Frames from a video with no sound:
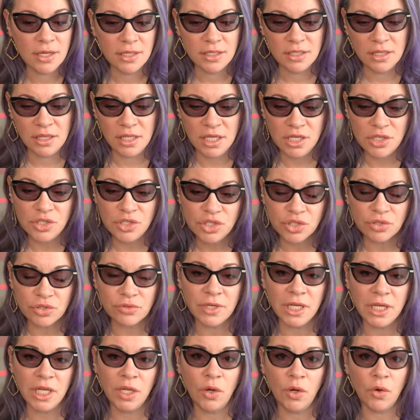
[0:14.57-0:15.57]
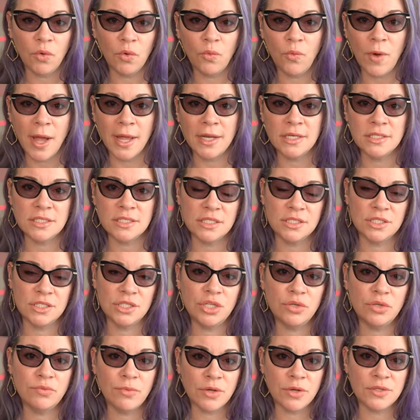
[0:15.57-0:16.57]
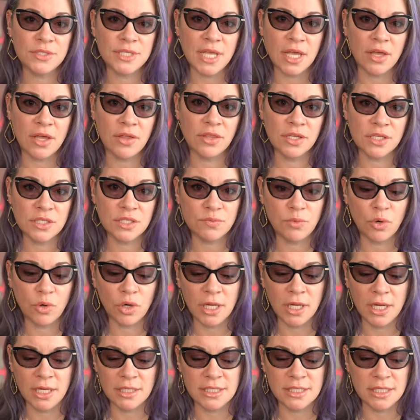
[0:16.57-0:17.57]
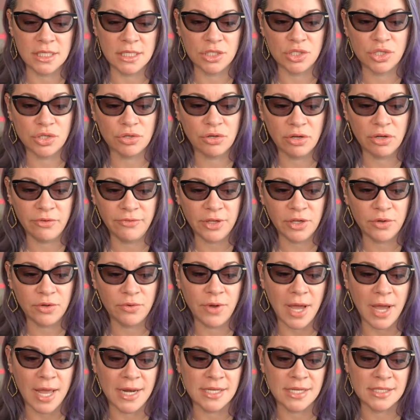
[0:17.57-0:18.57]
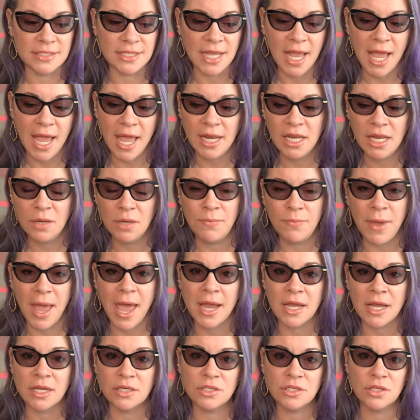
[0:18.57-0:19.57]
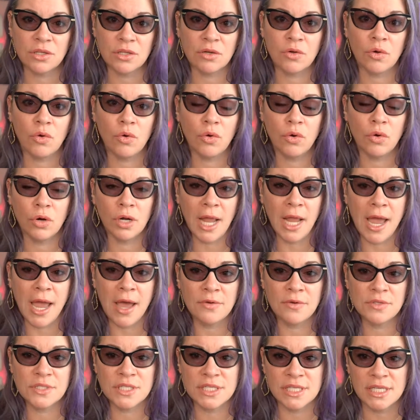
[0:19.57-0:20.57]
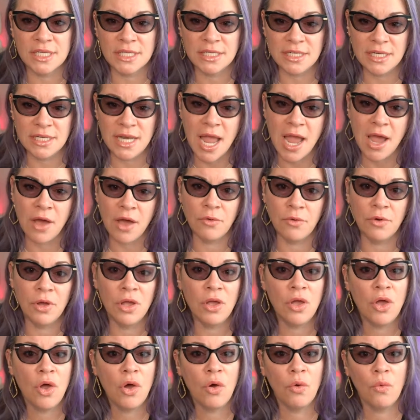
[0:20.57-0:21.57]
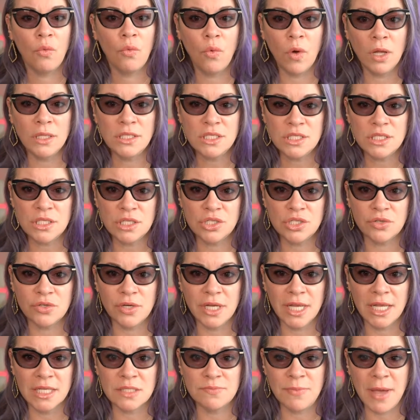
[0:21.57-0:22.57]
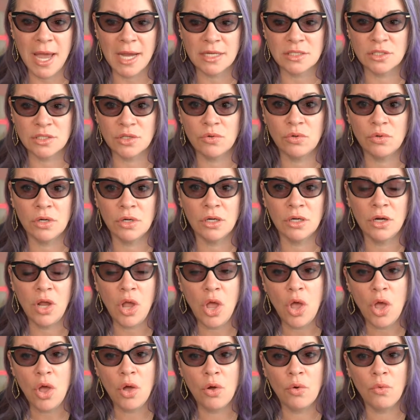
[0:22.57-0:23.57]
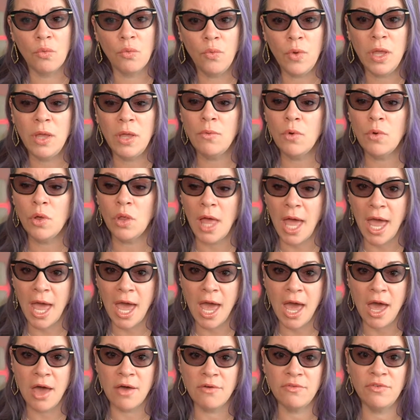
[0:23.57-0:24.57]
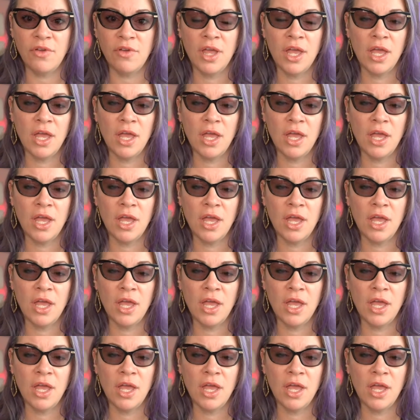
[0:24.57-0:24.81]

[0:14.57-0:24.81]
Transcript: The jury went to Moselle this morning, did a jury view, and is headed back to the courthouse now. Once the jury gets back to court, we will have